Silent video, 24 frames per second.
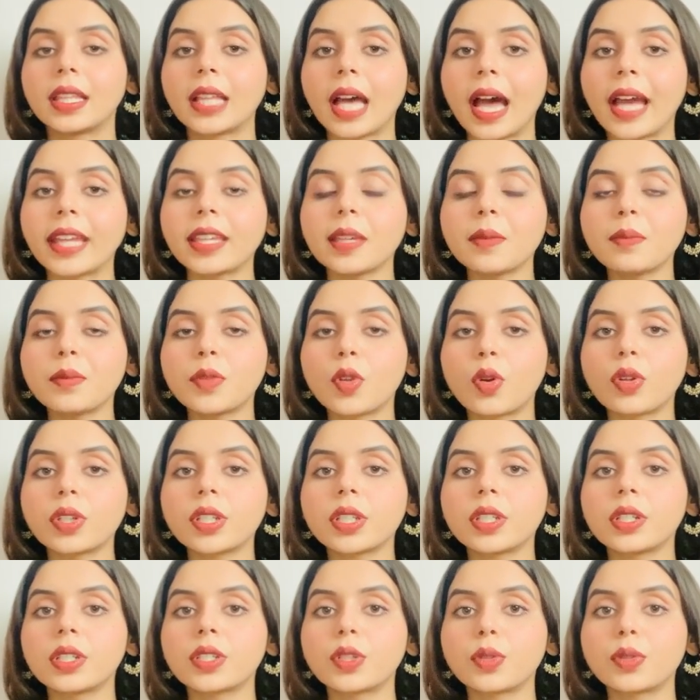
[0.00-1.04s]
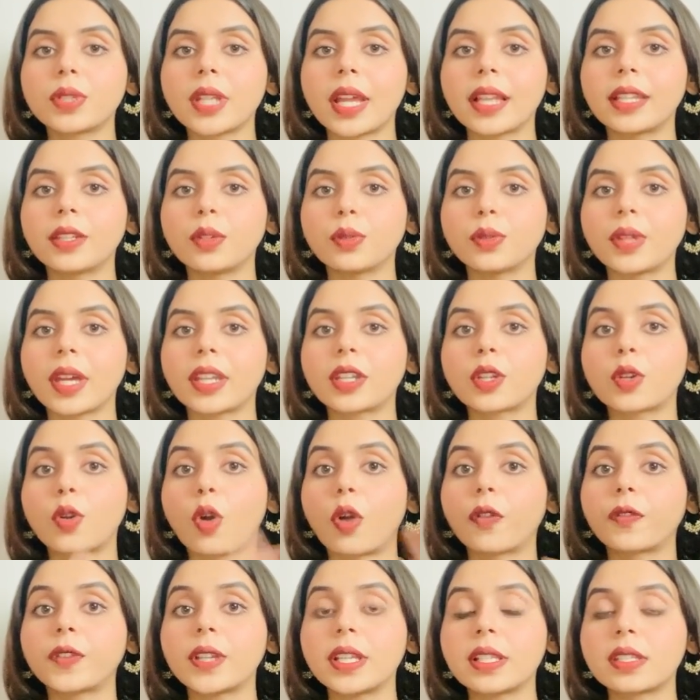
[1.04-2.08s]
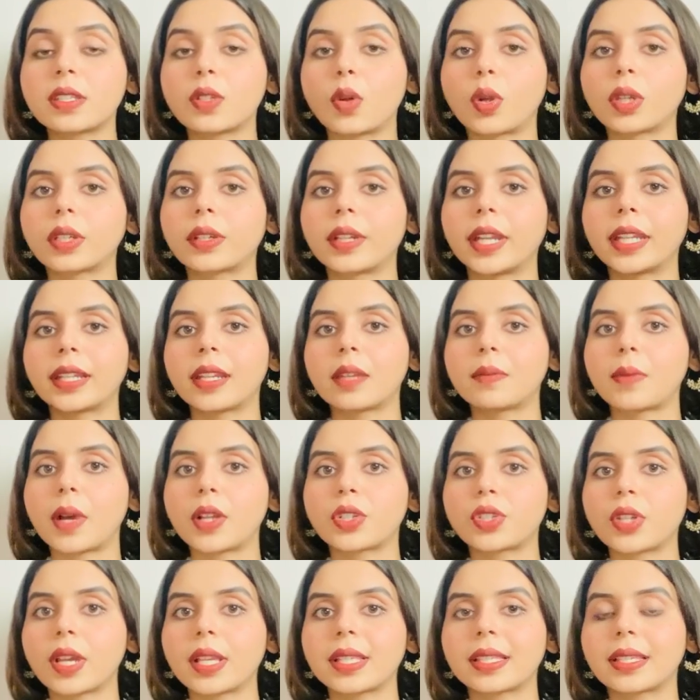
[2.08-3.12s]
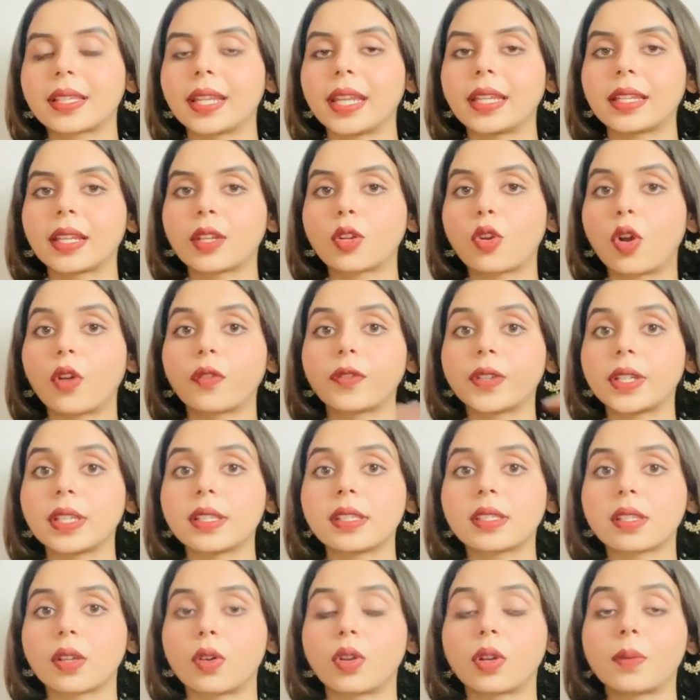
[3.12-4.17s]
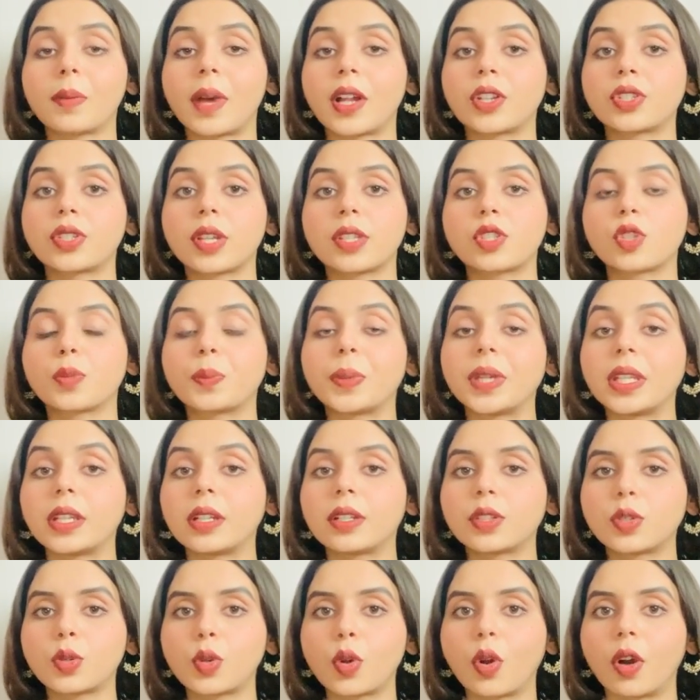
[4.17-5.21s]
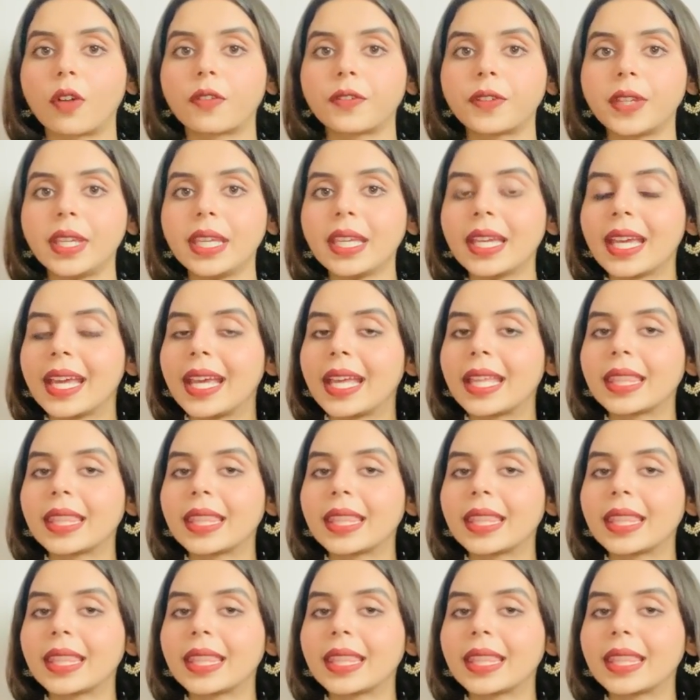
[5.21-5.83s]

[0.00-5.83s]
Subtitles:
I am not here to tell you that coffee is not great and matcha is great and matcha is superior to coffee.